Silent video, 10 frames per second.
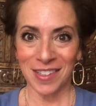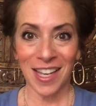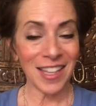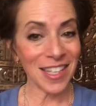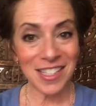
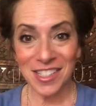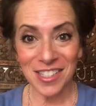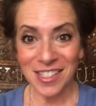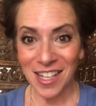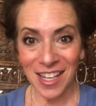And let's
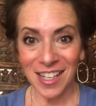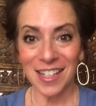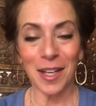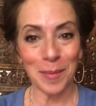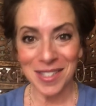just say
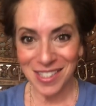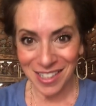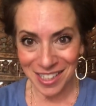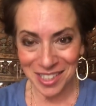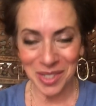
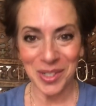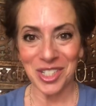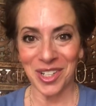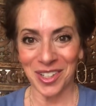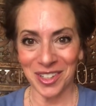namaste to each
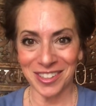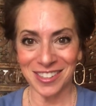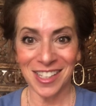other.